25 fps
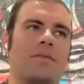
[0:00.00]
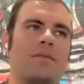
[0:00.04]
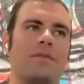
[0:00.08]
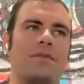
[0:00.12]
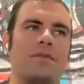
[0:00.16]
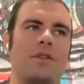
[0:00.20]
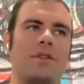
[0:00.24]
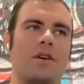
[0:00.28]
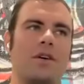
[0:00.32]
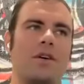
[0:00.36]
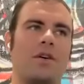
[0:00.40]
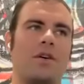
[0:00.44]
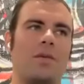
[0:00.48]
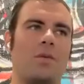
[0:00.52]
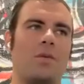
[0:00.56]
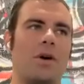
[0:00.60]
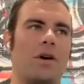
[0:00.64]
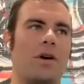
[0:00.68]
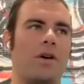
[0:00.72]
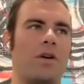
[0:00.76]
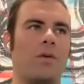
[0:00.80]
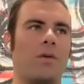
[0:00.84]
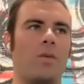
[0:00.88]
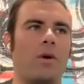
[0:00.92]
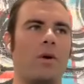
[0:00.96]
So
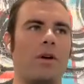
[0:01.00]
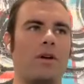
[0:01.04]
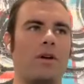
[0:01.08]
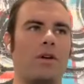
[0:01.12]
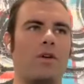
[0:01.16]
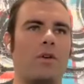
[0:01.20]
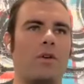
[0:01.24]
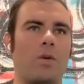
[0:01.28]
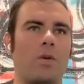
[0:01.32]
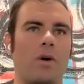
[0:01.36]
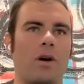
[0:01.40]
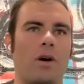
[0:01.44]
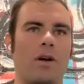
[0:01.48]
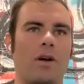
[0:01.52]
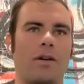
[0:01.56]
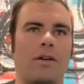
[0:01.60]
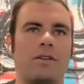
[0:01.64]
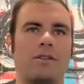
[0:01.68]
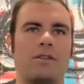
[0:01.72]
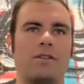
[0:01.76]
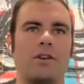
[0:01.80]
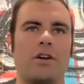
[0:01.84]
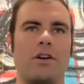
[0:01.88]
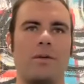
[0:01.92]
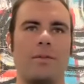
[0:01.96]
one cool one
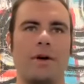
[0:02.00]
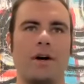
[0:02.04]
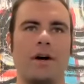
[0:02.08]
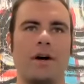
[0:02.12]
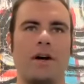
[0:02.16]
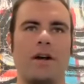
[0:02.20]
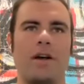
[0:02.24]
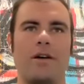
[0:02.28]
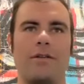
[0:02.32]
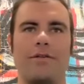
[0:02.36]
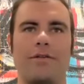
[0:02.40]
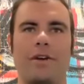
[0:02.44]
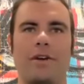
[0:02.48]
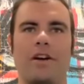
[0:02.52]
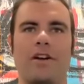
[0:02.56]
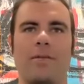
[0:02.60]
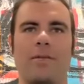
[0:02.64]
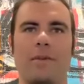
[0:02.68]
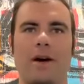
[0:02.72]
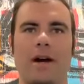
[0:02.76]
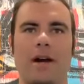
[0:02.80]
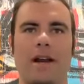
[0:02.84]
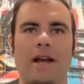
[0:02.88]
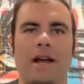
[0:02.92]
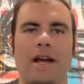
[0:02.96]
started by a friend of
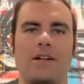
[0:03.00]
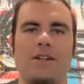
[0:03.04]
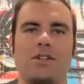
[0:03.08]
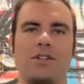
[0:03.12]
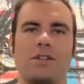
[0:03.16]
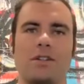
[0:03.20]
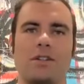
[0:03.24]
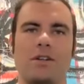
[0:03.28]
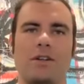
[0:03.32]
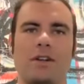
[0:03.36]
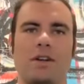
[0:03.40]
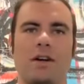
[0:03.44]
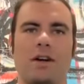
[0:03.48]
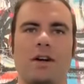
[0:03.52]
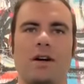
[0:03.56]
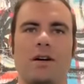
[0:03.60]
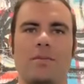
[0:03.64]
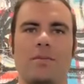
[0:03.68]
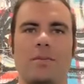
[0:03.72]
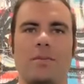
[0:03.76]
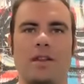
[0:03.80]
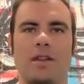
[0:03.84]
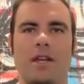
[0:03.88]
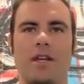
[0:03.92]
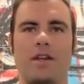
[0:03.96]
mine, actually,
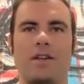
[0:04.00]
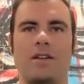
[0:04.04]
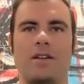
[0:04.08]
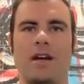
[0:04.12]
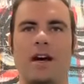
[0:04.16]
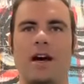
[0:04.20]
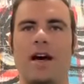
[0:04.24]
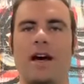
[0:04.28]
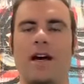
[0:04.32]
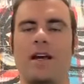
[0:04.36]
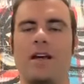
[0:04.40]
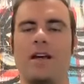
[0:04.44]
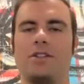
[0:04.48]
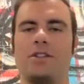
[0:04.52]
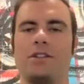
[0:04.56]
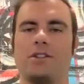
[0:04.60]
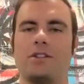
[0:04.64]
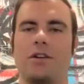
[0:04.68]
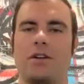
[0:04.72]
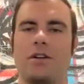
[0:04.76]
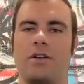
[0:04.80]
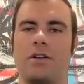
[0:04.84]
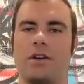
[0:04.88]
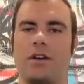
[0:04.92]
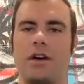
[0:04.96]
Lynn Tai. She
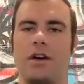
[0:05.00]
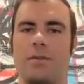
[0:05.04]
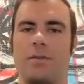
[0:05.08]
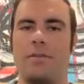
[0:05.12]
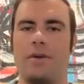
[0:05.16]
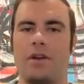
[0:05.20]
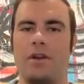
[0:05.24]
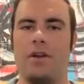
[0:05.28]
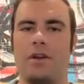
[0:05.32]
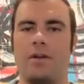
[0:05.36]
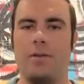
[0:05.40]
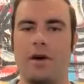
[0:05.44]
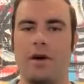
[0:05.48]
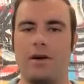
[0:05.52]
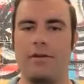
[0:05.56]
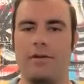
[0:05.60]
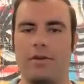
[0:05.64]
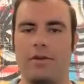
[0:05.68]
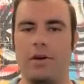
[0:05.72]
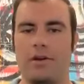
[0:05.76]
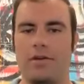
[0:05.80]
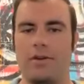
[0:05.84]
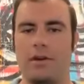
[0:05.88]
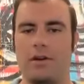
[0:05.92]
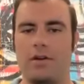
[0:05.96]
started a company, you might have
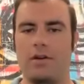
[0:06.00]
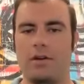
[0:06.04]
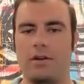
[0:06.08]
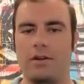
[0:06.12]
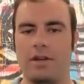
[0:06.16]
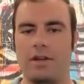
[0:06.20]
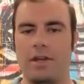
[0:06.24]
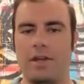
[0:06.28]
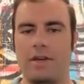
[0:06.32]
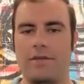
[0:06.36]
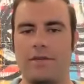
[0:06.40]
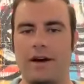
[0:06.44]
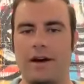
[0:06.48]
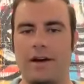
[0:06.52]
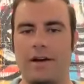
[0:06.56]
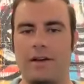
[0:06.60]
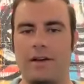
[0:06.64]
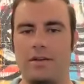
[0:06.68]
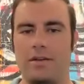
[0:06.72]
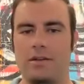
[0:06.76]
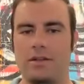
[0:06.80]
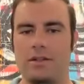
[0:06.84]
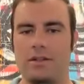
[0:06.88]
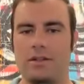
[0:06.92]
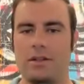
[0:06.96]
heard of it, called Key
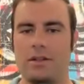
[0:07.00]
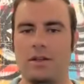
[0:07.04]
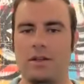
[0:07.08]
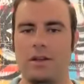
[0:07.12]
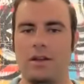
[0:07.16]
Values.